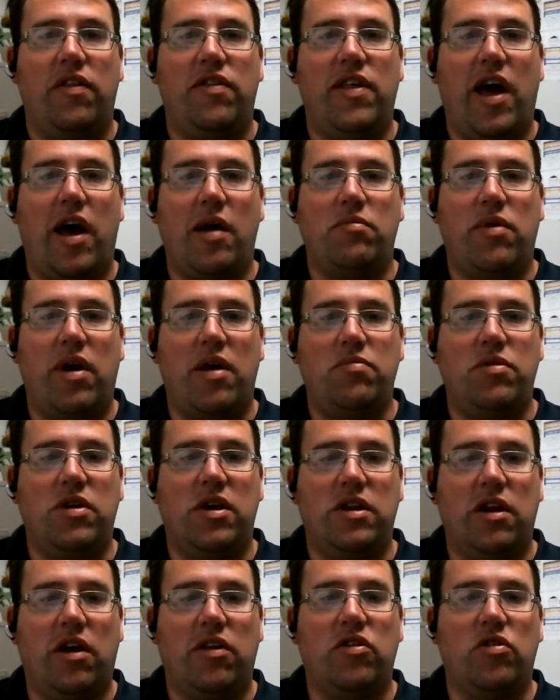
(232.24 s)
that might be
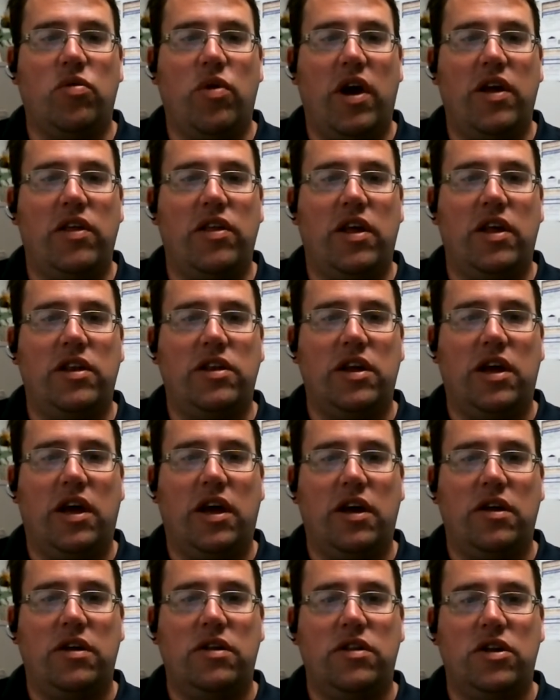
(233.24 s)
another way
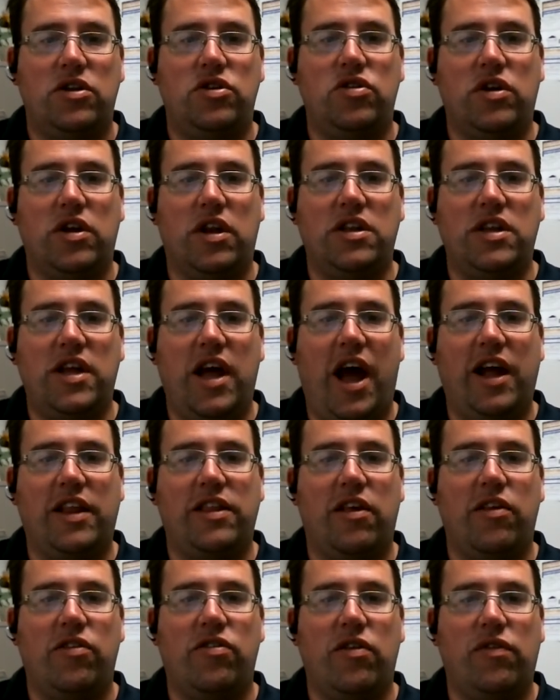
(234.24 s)
that you could attack
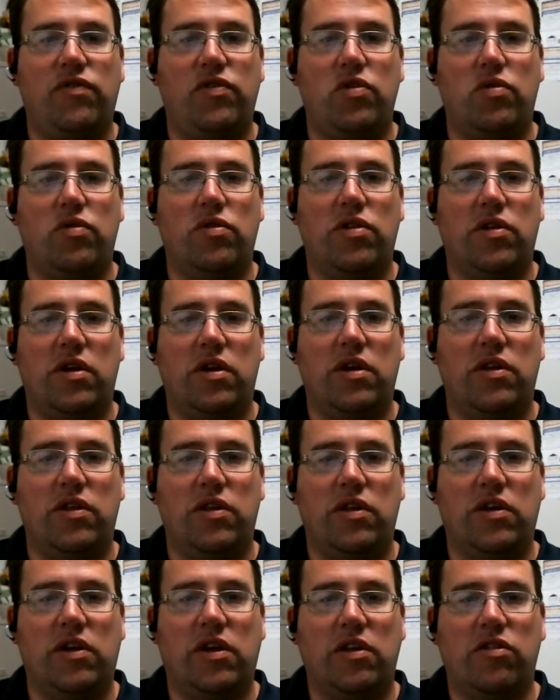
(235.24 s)
this if you were
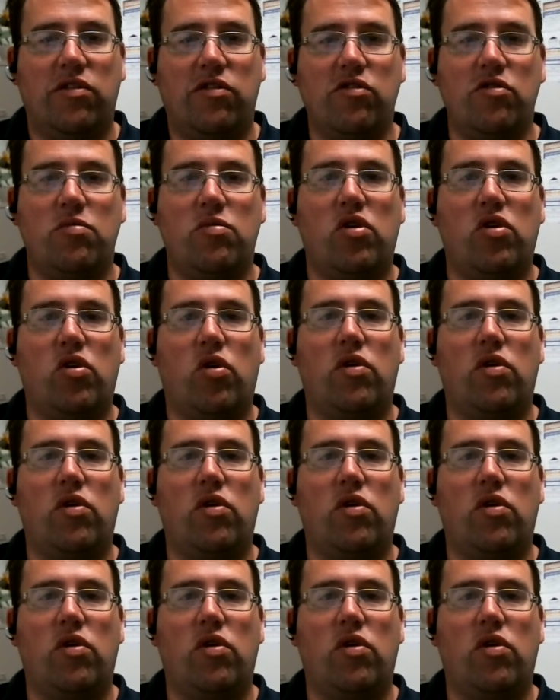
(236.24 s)
the consumer,